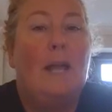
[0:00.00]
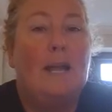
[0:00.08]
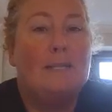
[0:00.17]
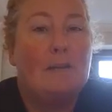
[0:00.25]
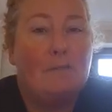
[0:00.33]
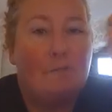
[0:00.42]

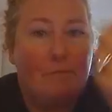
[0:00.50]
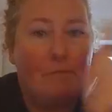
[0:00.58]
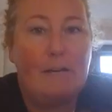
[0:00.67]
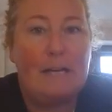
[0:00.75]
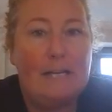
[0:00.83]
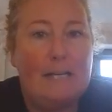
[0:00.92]
Is it
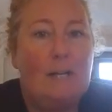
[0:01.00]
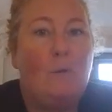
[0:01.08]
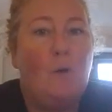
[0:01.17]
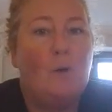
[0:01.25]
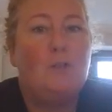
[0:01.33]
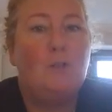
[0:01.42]
really
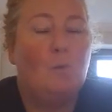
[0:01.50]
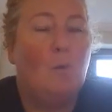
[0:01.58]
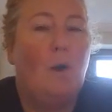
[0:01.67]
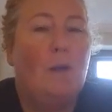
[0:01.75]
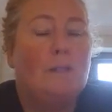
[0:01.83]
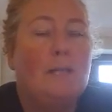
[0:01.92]
what you
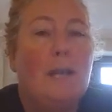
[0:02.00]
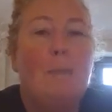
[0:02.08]
want?